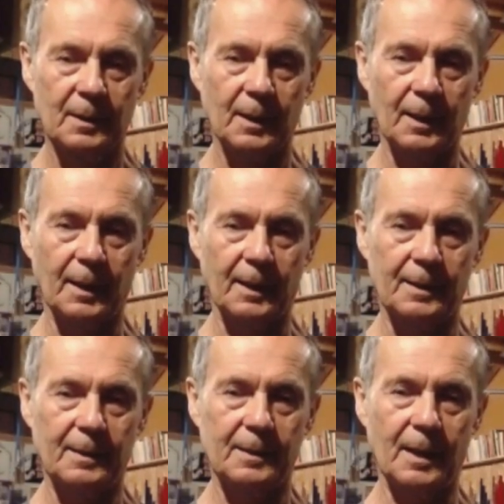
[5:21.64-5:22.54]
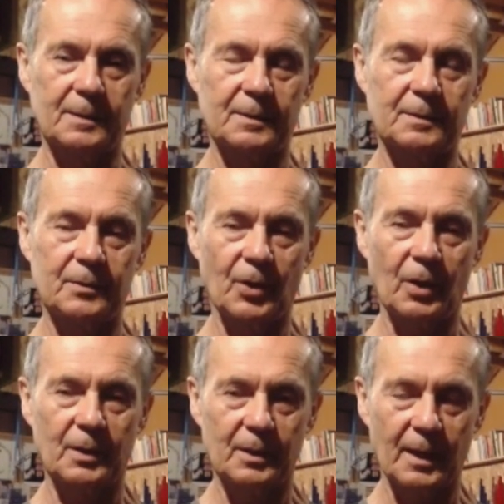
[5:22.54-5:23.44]
And
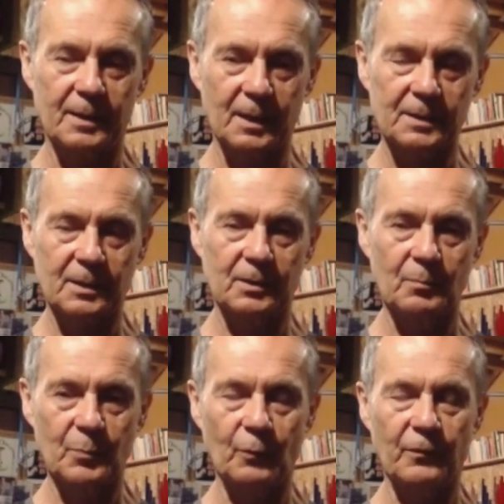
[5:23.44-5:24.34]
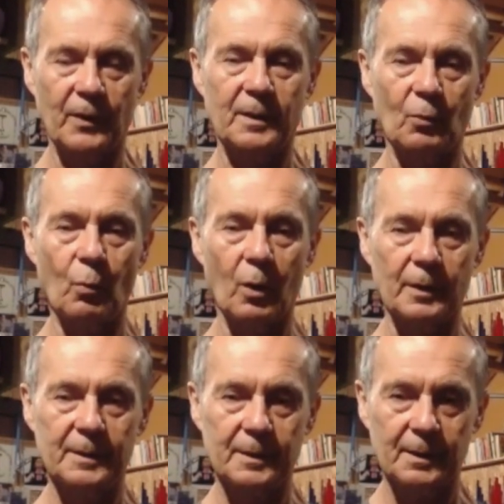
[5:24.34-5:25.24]
that doesn't improve any
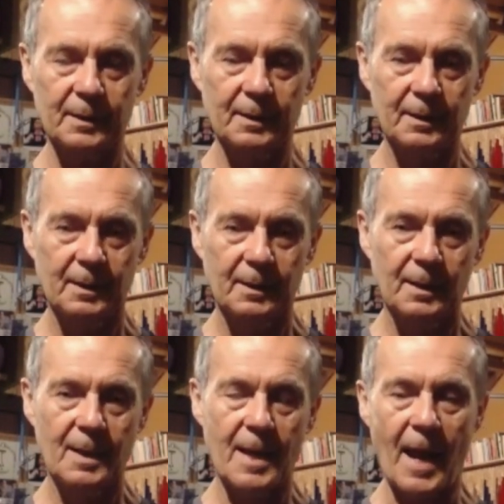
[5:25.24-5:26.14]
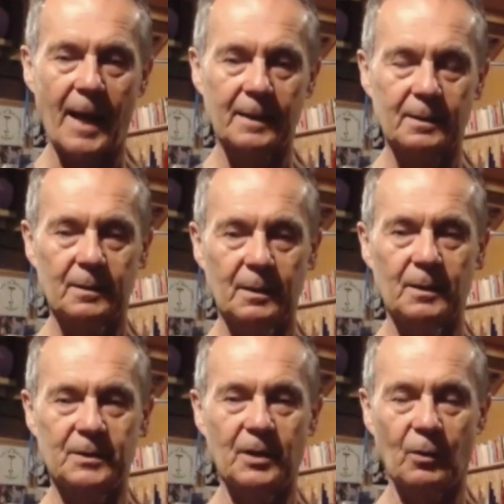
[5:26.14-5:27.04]
quality. That
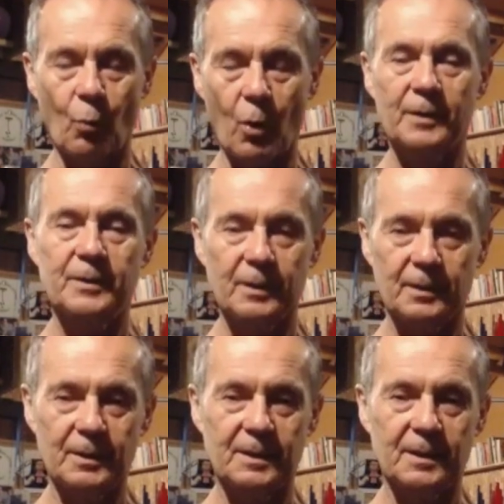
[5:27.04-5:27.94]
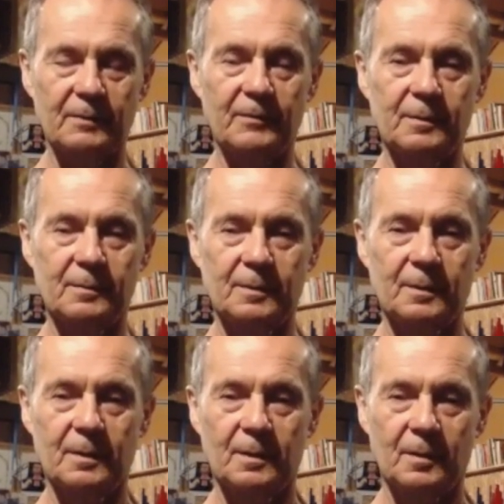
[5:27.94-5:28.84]
is, the quantity is given,
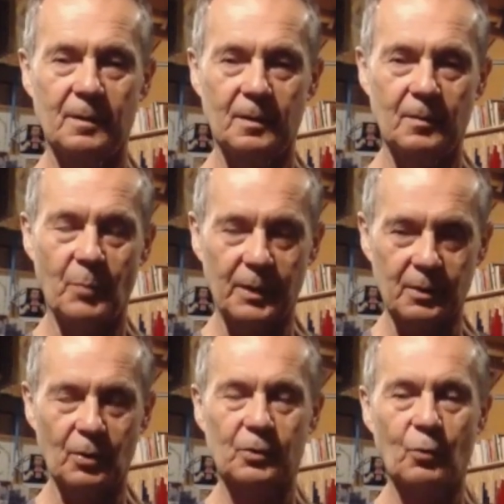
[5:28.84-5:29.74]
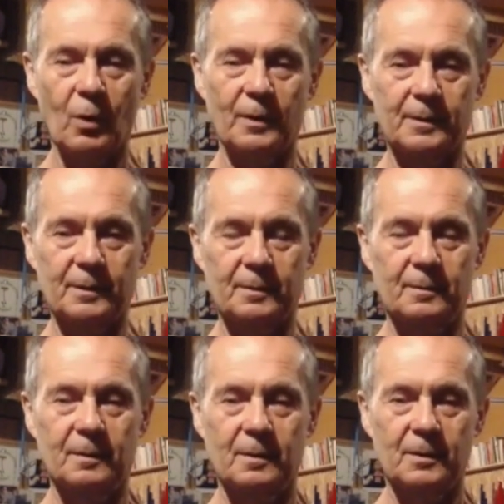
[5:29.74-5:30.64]
but not quality.
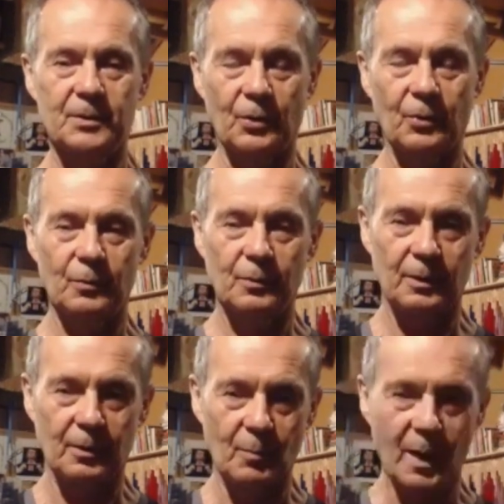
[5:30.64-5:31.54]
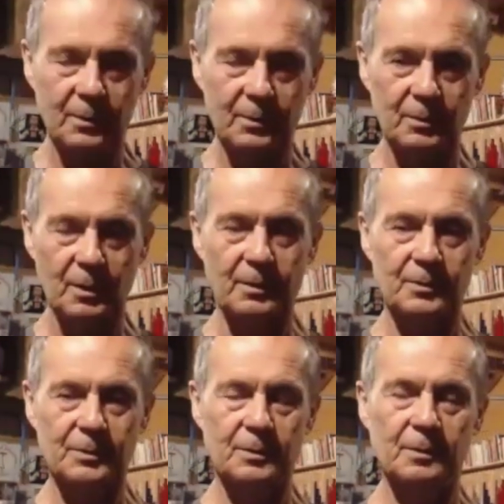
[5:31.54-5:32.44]
So, you know, marathon
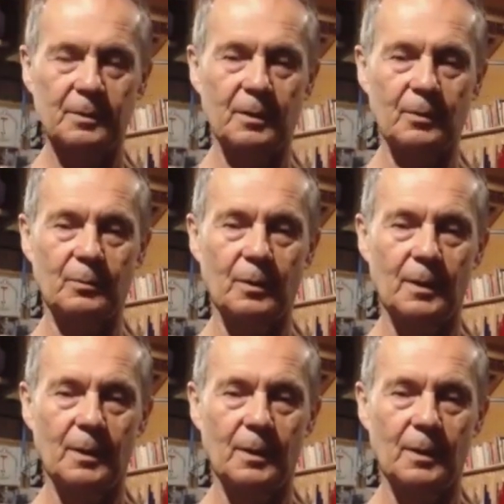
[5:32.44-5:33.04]
runners, you know,